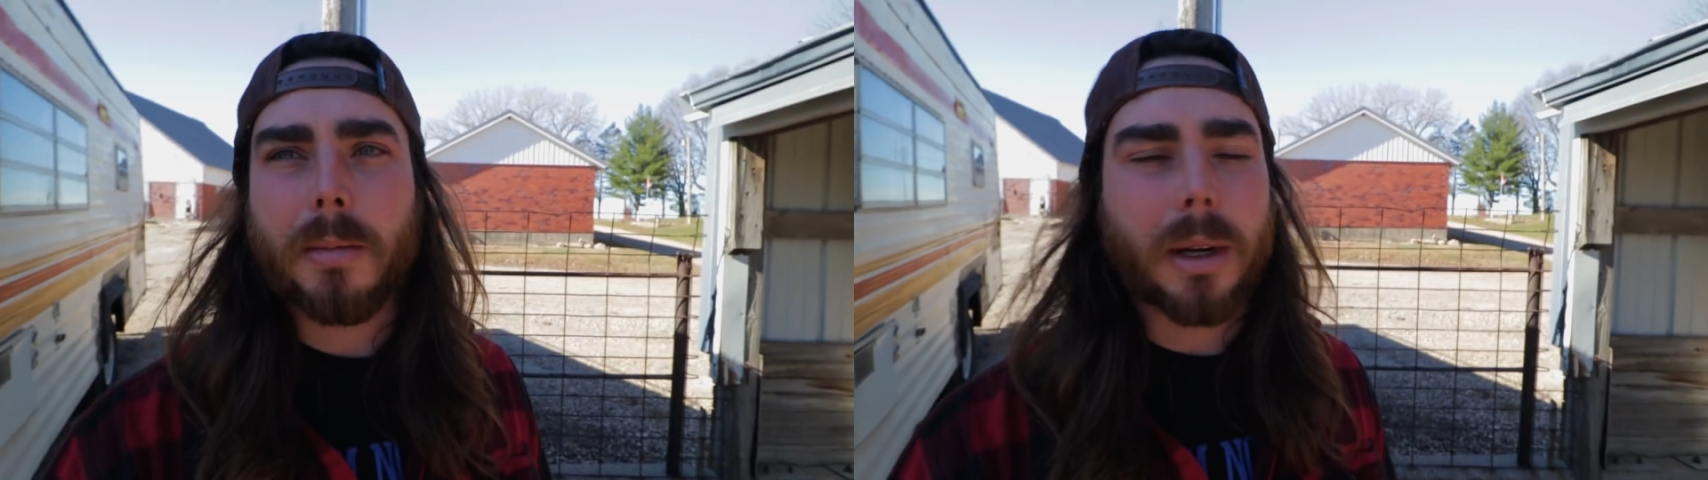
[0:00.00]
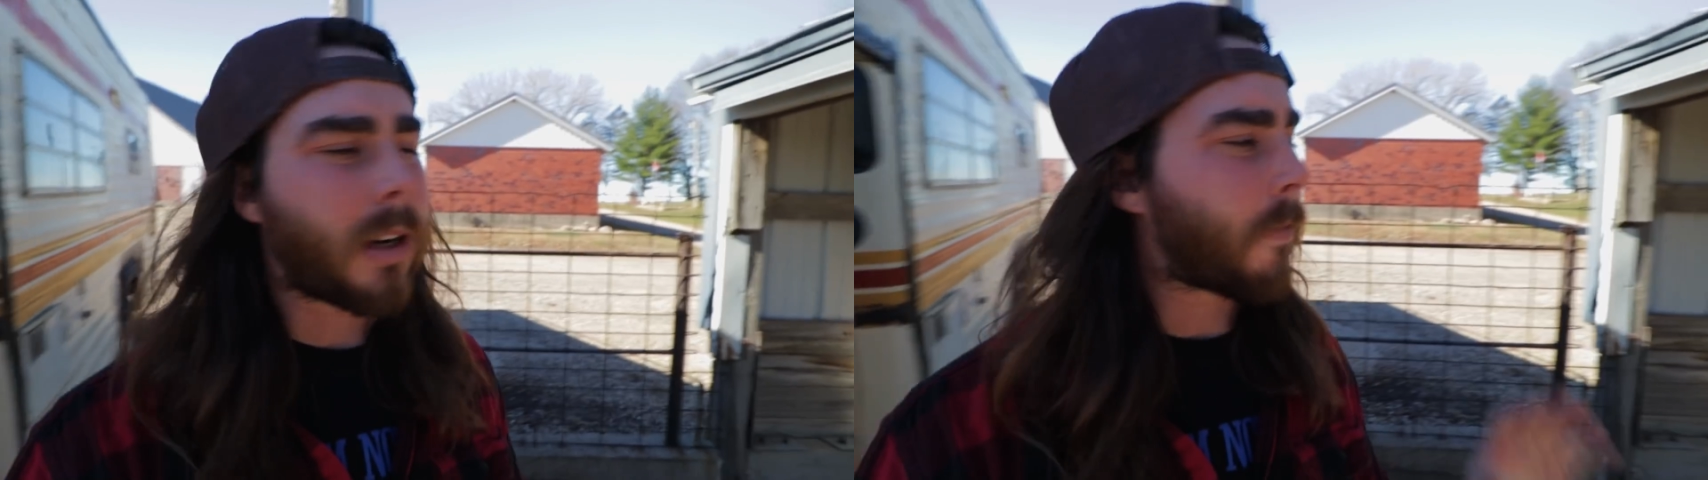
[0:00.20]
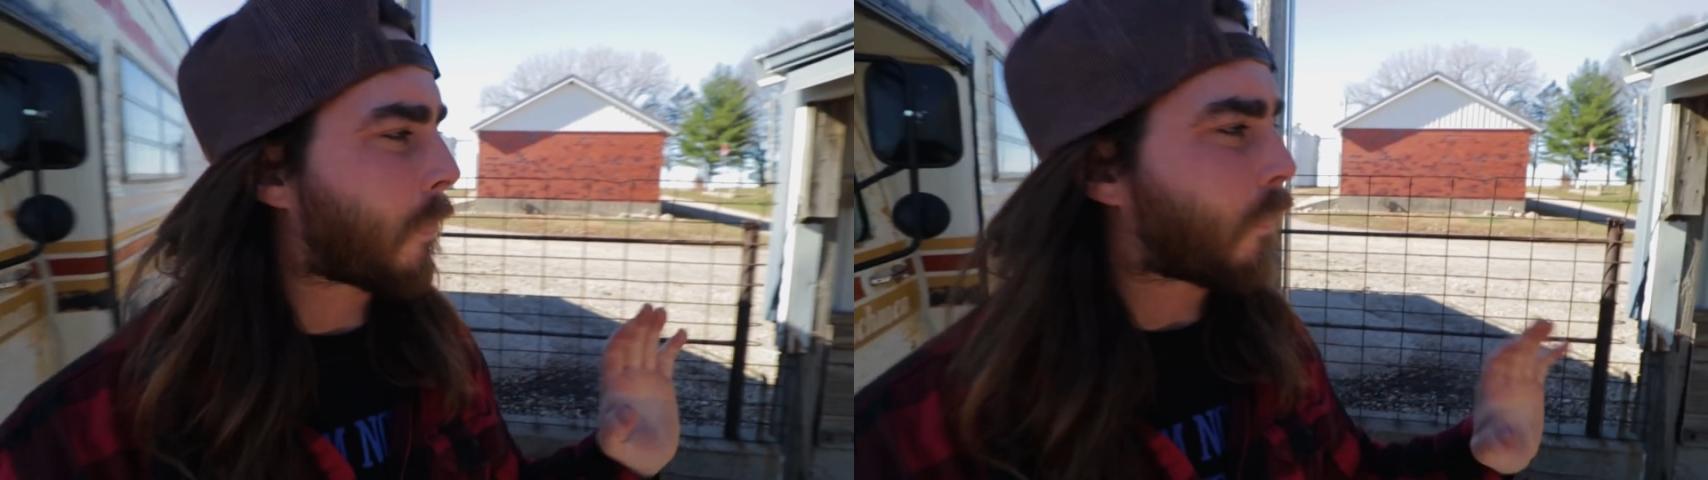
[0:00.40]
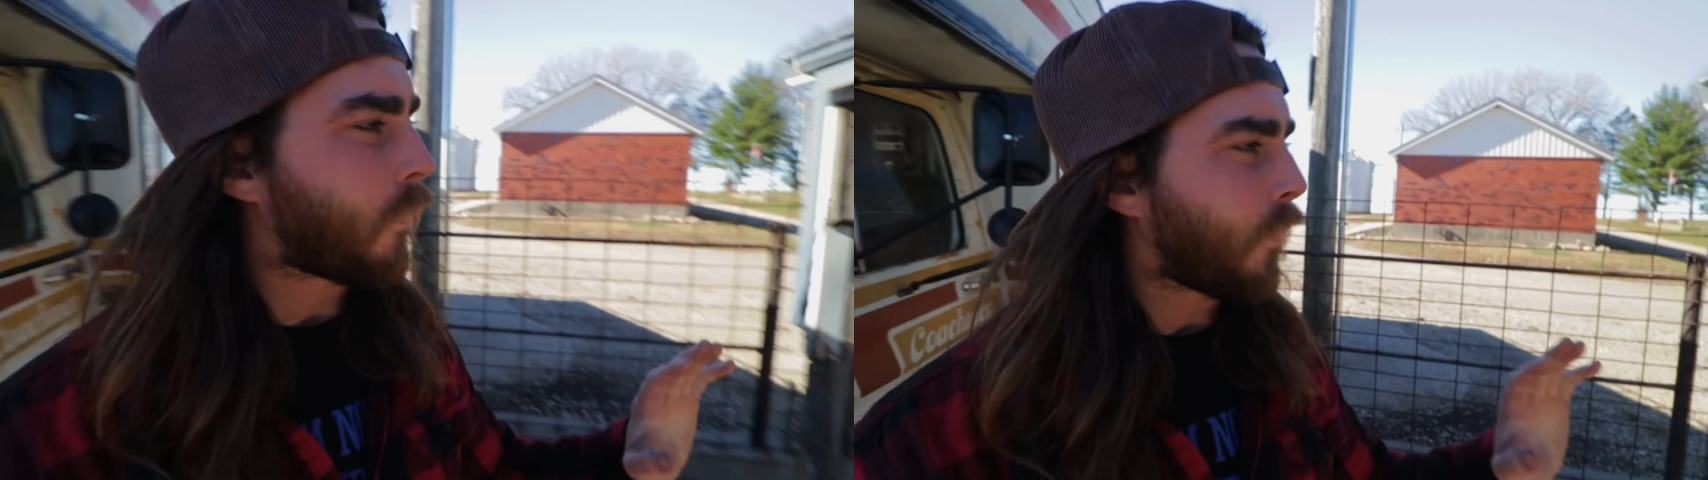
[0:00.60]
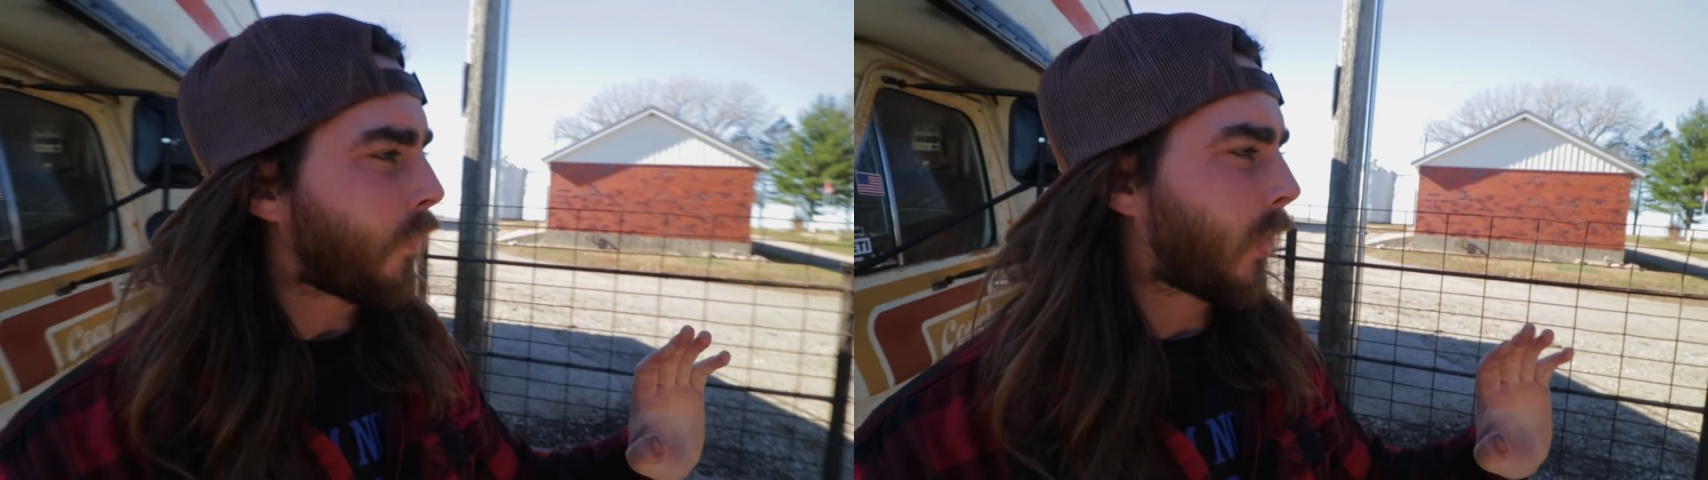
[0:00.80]
but
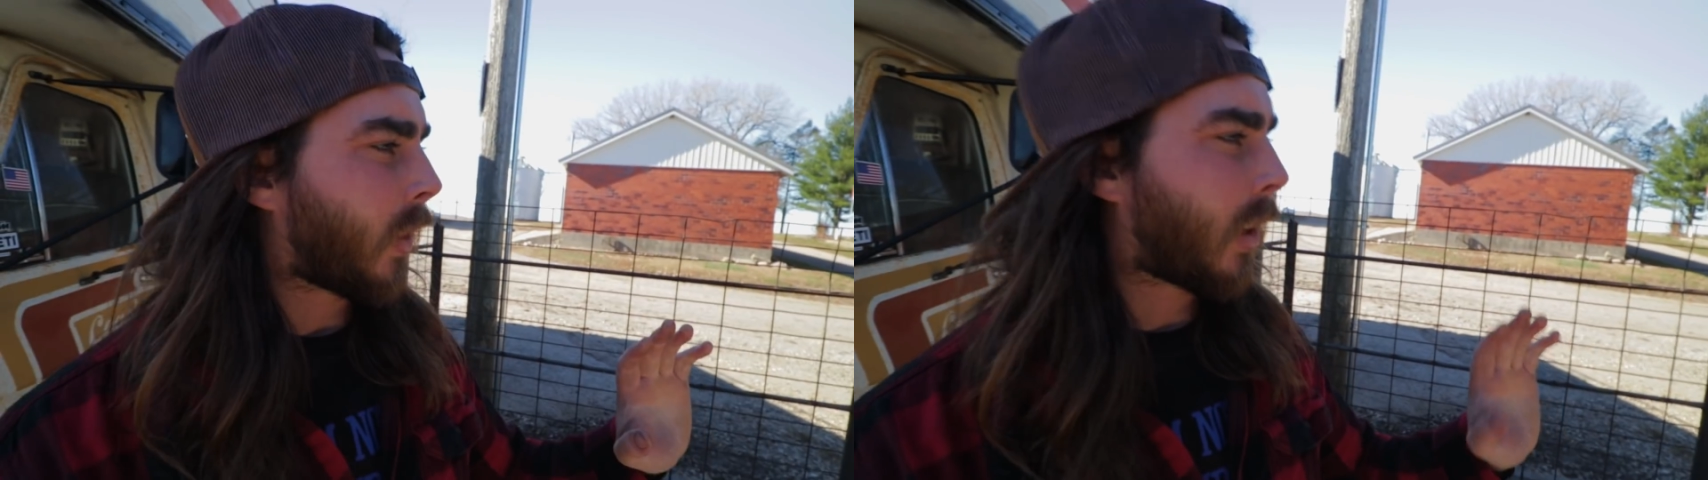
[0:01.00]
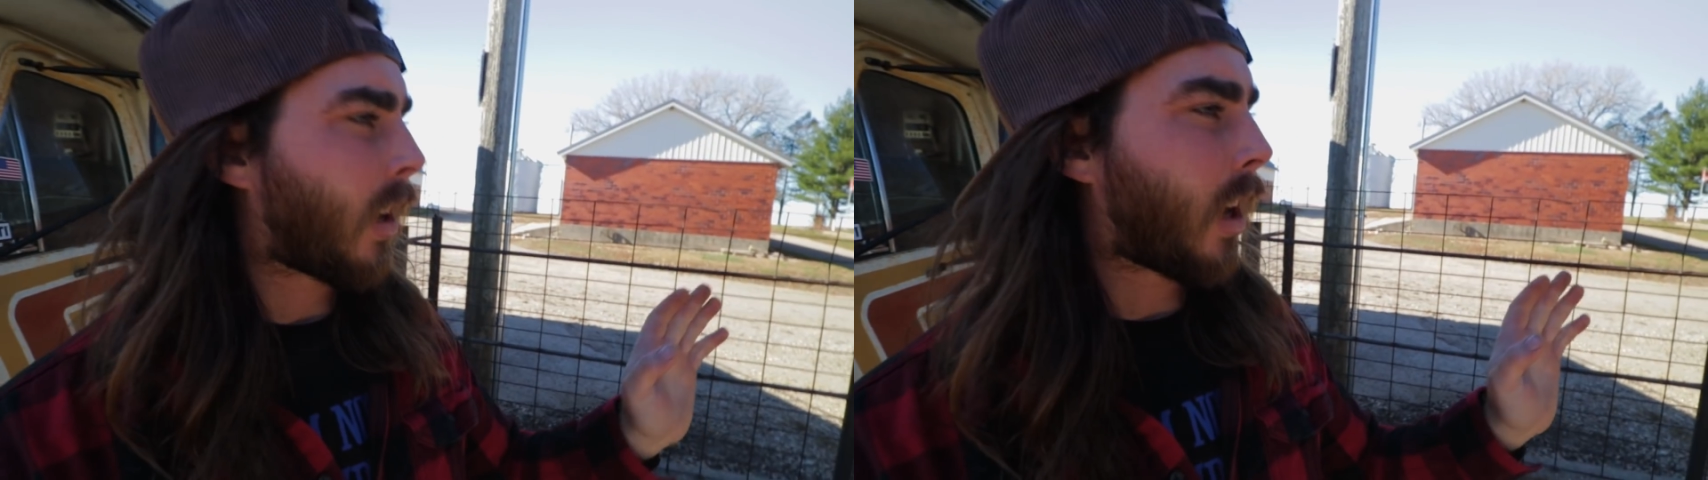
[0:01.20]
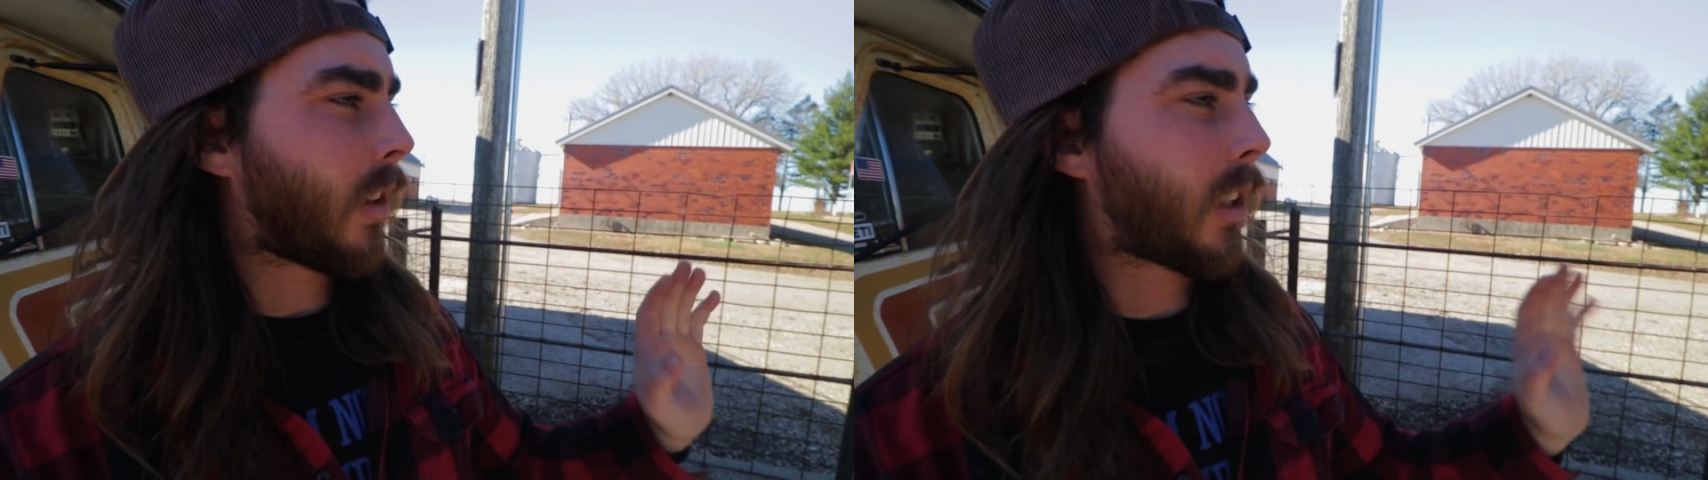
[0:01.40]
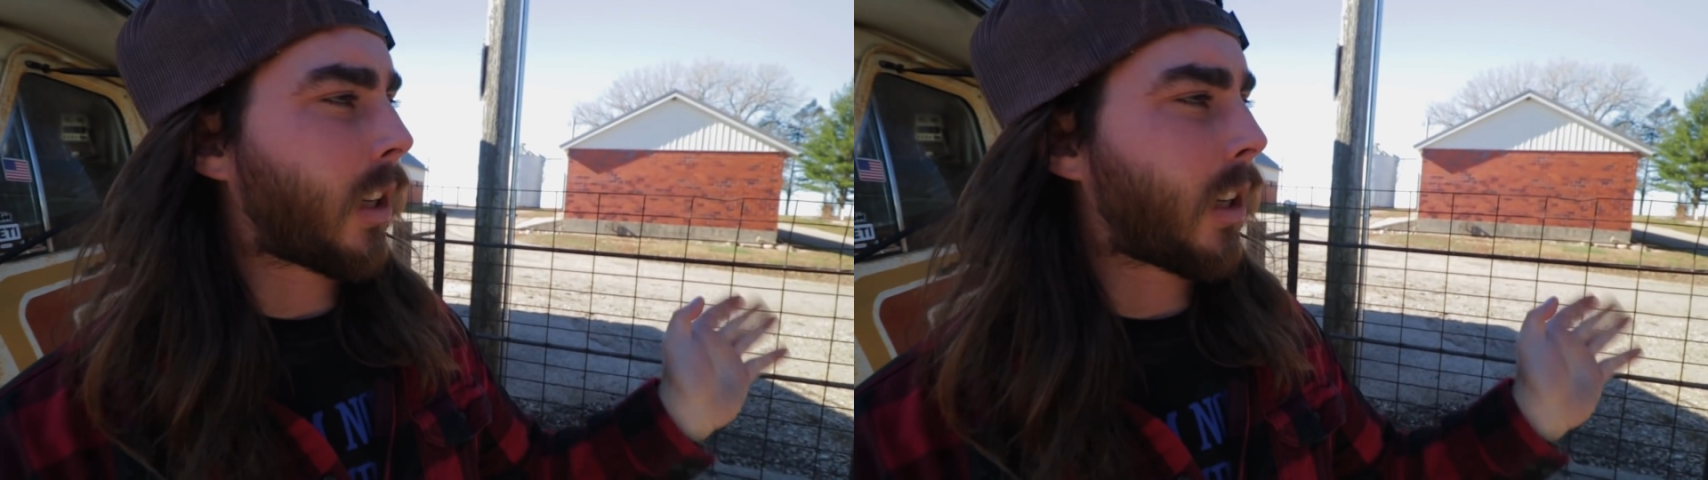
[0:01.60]
I'm just